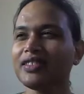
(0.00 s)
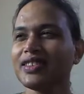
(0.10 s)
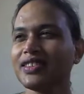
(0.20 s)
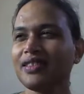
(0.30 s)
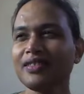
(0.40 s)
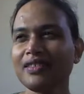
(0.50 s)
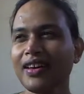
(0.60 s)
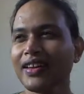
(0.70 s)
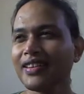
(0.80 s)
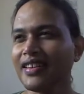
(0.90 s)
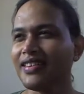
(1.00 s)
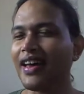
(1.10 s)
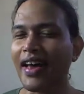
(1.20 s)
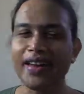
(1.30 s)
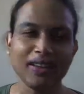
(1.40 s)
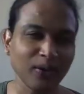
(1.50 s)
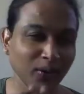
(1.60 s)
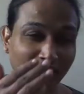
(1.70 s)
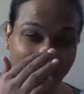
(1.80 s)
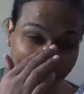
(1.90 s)
so, like,
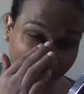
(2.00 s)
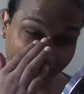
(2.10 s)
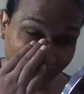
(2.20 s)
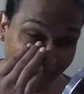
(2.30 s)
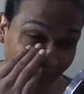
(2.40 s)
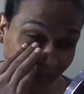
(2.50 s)
inadequate, and